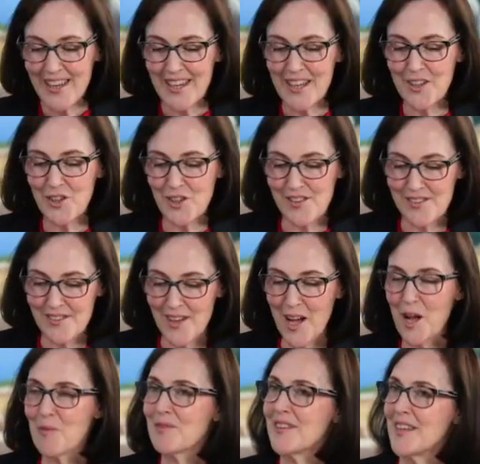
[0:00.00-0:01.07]
in the
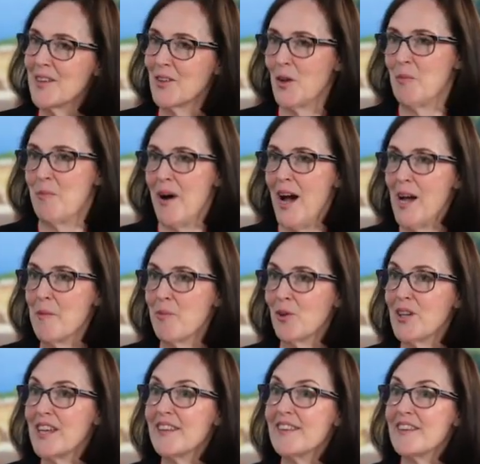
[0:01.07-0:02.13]
Psalms, in the
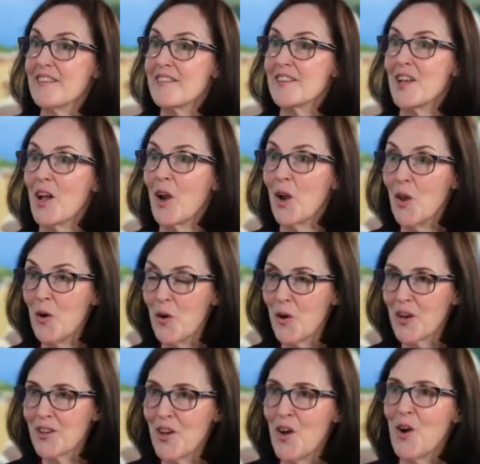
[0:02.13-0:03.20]
Bible, it is the
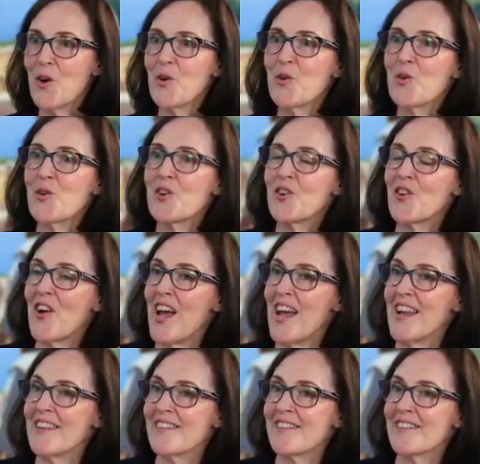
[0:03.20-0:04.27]
Lord who
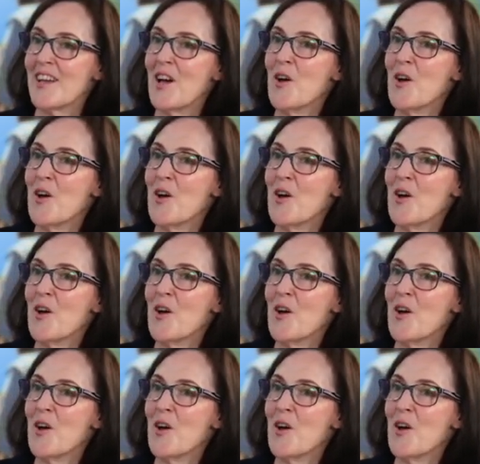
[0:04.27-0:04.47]
grants